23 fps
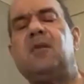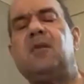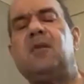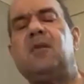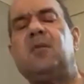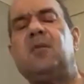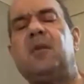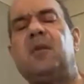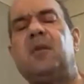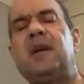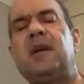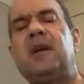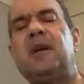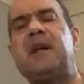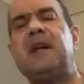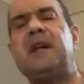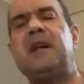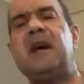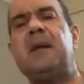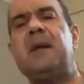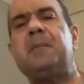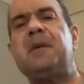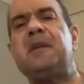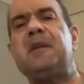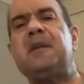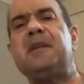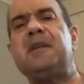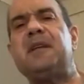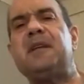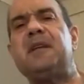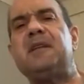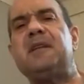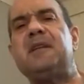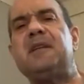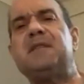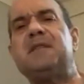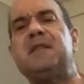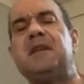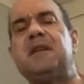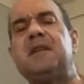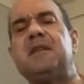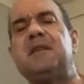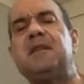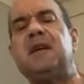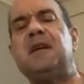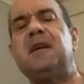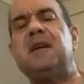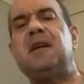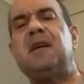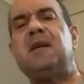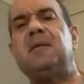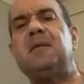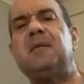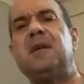what had happened is um,